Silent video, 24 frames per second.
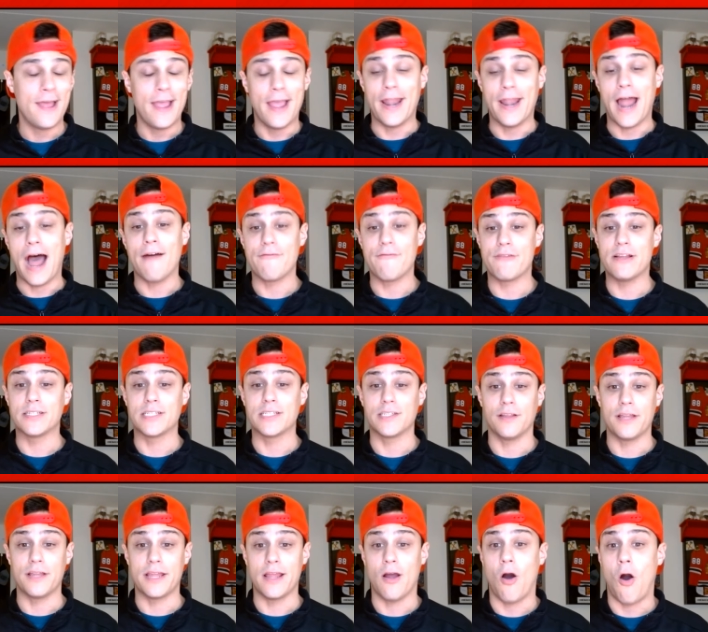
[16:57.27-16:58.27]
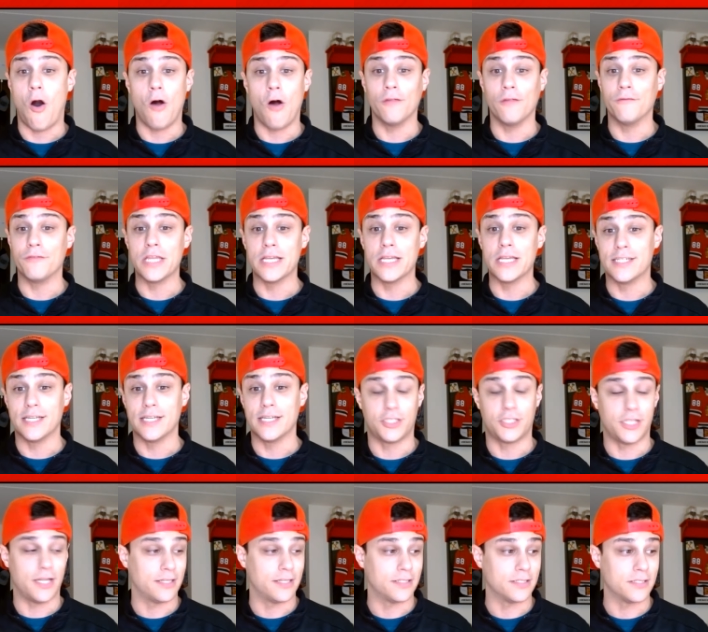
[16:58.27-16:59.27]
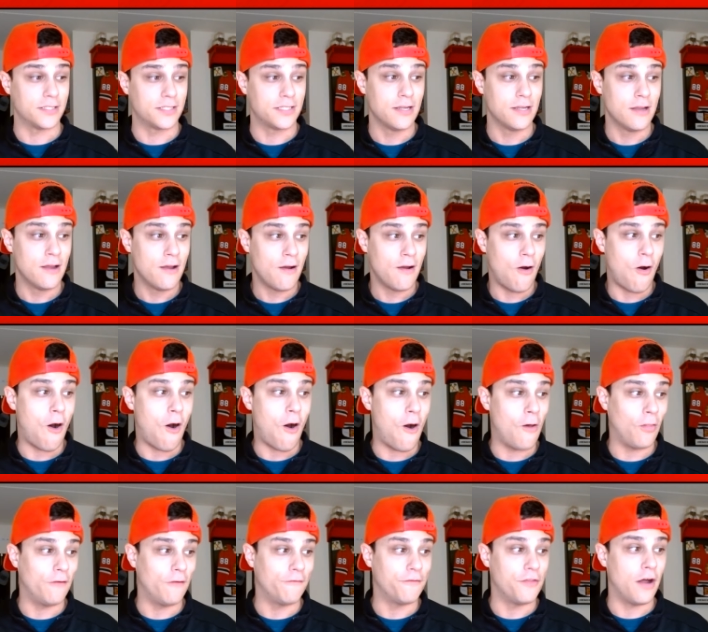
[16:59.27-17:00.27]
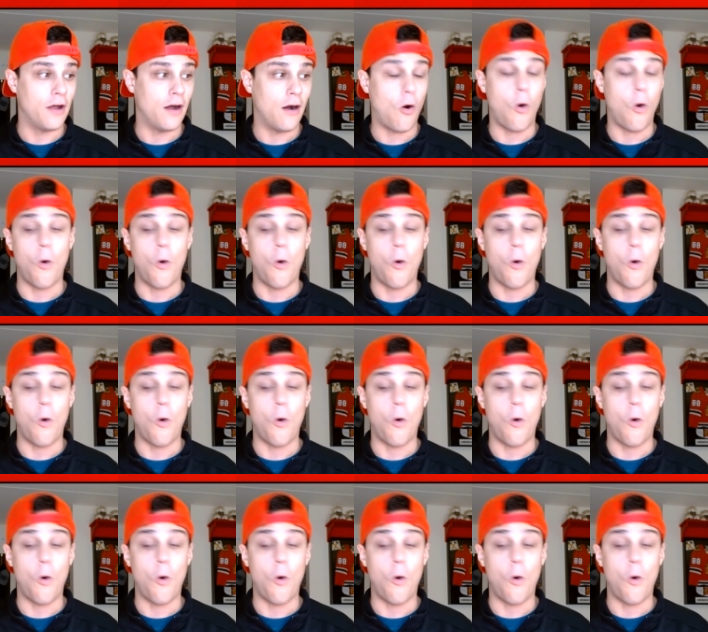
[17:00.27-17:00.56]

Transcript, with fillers: And obviously, all of the additions, all of the